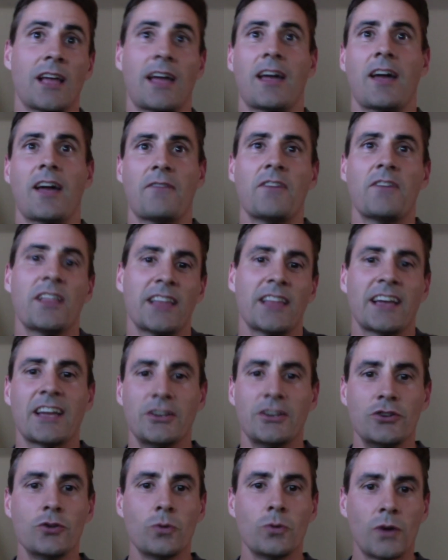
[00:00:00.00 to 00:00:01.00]
I felt like I
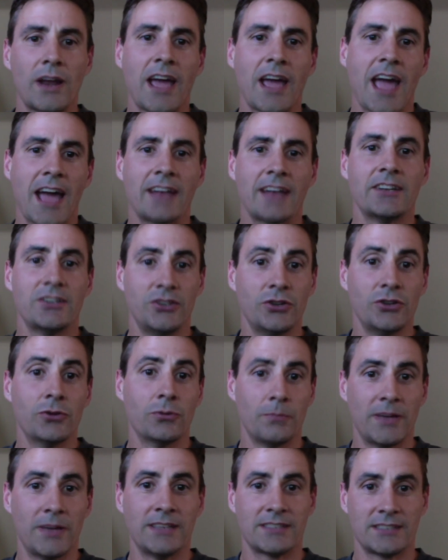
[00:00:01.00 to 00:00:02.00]
knew what I had to do
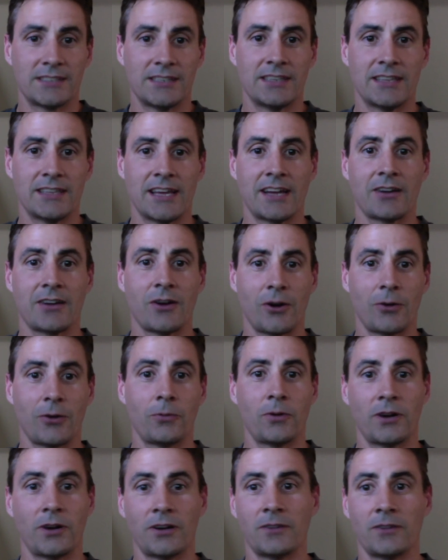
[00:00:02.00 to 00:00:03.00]
basically in that car,
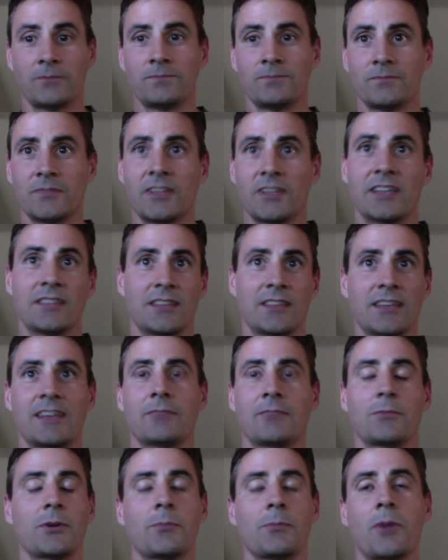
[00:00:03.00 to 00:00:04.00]
where in the
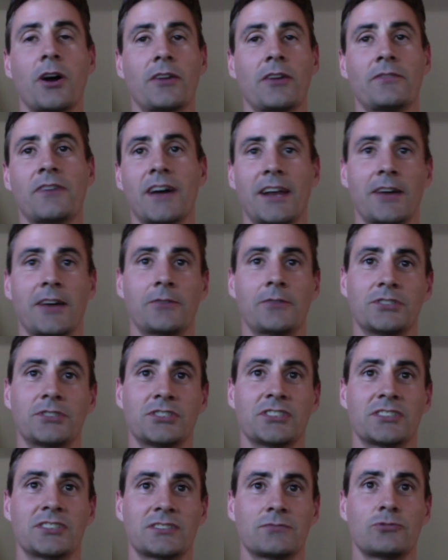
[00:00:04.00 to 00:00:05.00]
IMCA modified I was
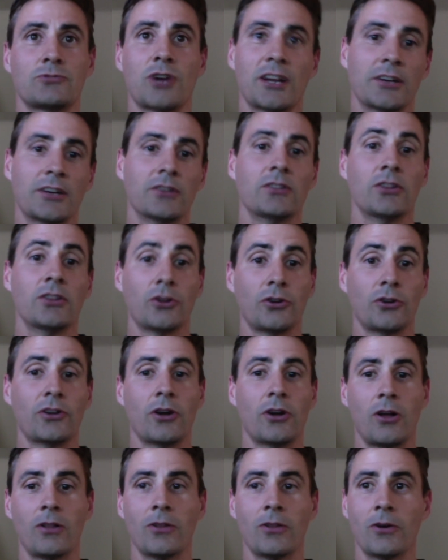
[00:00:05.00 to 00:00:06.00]
just trying to learn
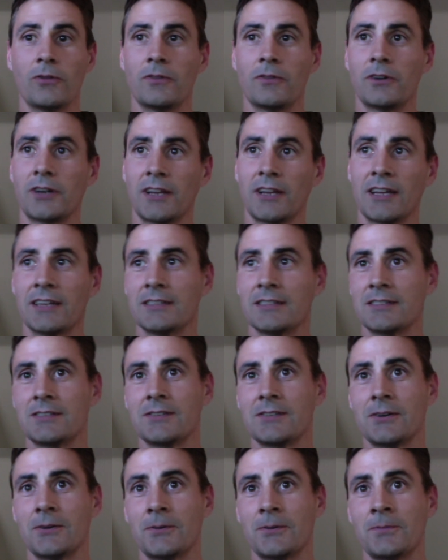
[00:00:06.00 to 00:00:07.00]
all over again.
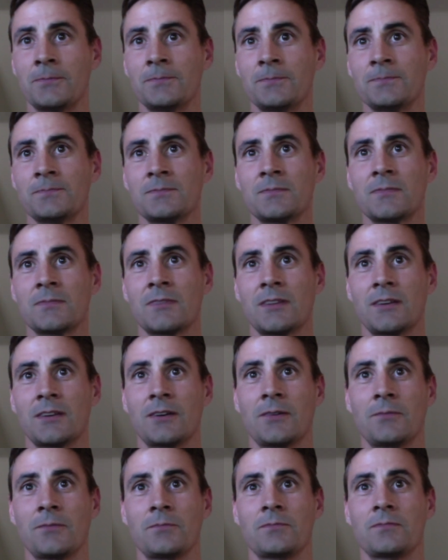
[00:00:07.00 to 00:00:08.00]
So
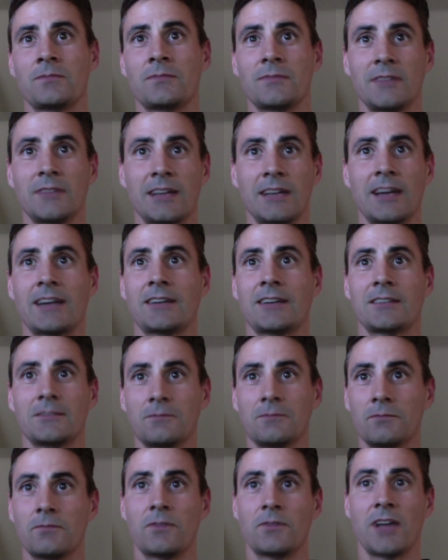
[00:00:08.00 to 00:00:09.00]

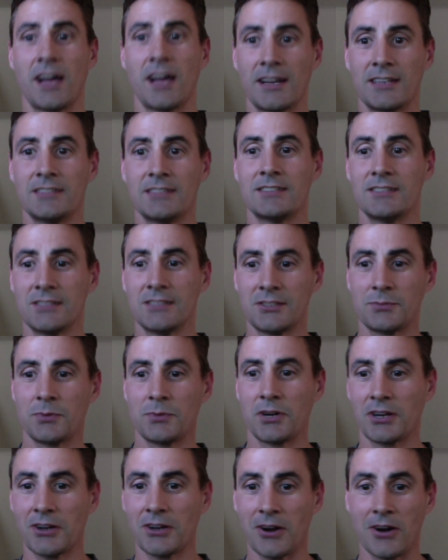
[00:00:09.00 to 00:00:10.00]
got into the
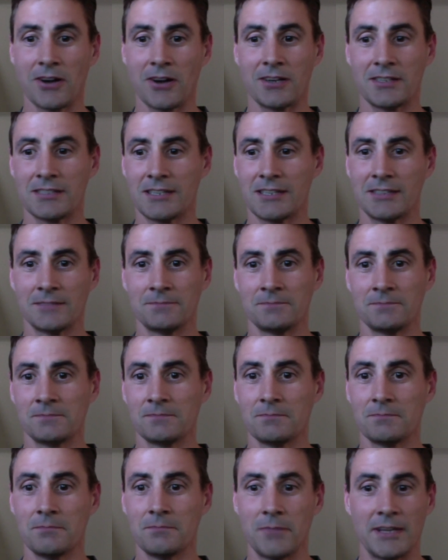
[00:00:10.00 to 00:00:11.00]
sprint cars and
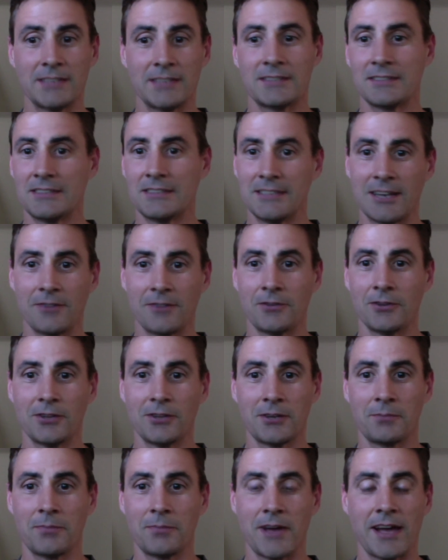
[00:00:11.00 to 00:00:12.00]
basically never
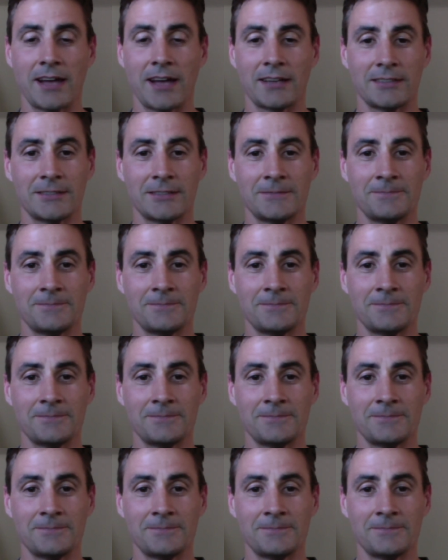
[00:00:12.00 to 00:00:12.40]
looked back.